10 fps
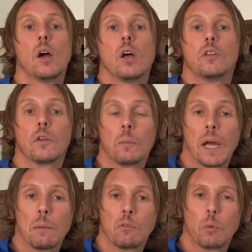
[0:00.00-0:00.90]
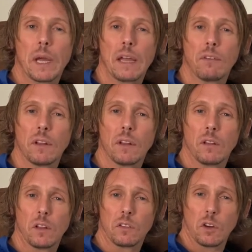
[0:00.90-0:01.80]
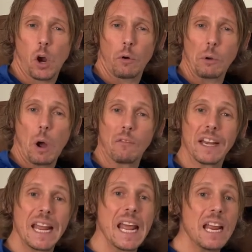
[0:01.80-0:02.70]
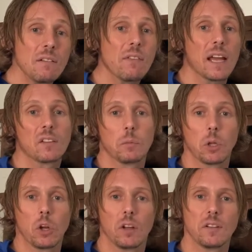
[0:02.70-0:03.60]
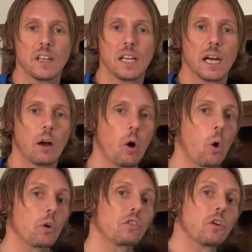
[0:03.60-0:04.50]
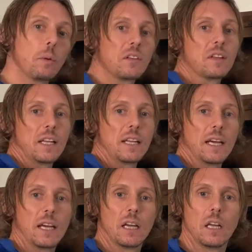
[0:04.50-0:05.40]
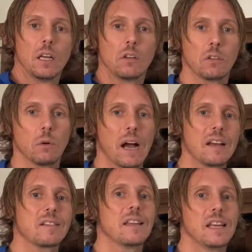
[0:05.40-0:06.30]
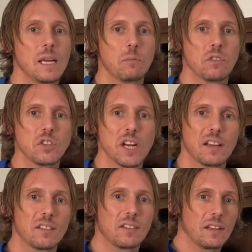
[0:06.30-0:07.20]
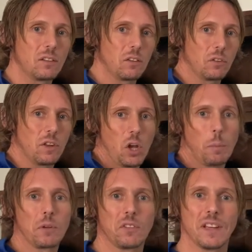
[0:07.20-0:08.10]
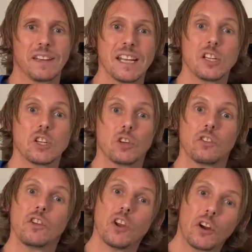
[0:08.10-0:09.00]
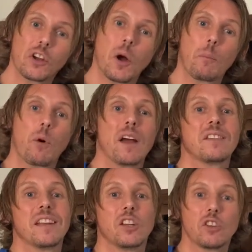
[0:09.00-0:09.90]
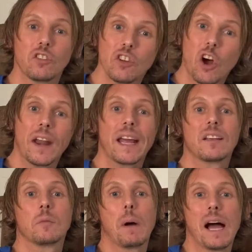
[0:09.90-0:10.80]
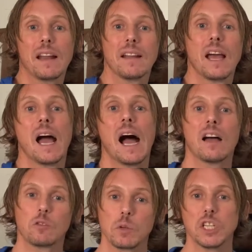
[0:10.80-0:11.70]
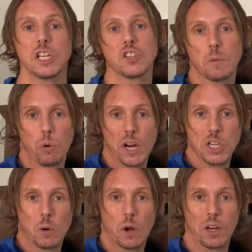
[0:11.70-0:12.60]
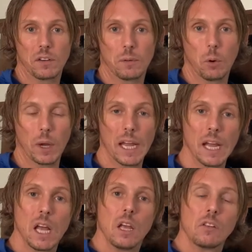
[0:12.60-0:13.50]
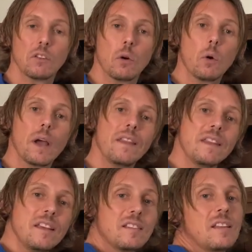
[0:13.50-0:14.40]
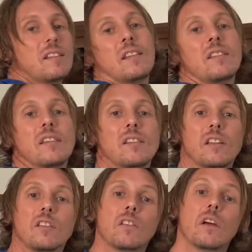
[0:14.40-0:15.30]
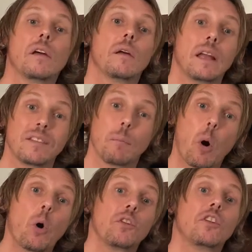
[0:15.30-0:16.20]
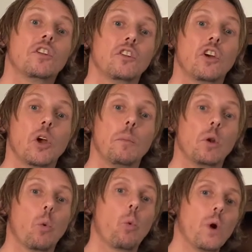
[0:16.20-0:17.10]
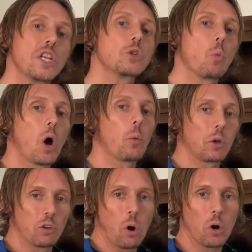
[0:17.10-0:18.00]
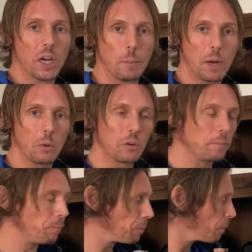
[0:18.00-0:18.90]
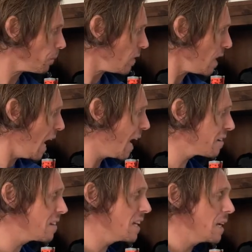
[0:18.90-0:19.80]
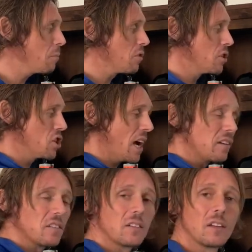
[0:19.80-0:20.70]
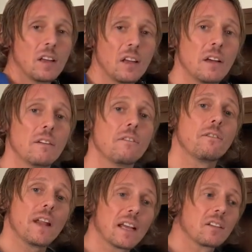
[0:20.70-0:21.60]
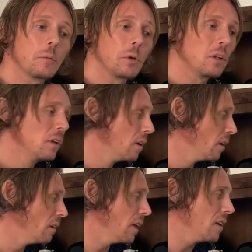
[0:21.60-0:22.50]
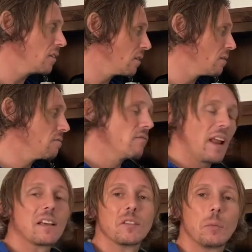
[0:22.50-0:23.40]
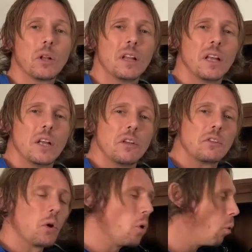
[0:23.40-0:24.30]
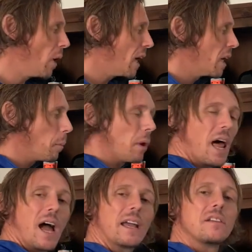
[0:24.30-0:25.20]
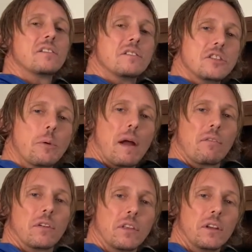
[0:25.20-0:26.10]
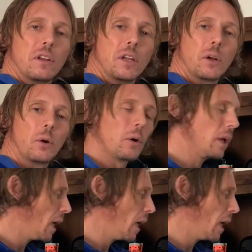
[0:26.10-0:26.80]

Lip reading: Sometimes we're given the scenario of an inflexible container or scuba cylinder. So as the name suggests, it does the opposite. It does not compress and it does not expand as we change the pressure on it, okay? So in these instances, it's important to determine which one we're talking about. As the name suggests, flexible, it's flexible, so we can apply it to everything, you know.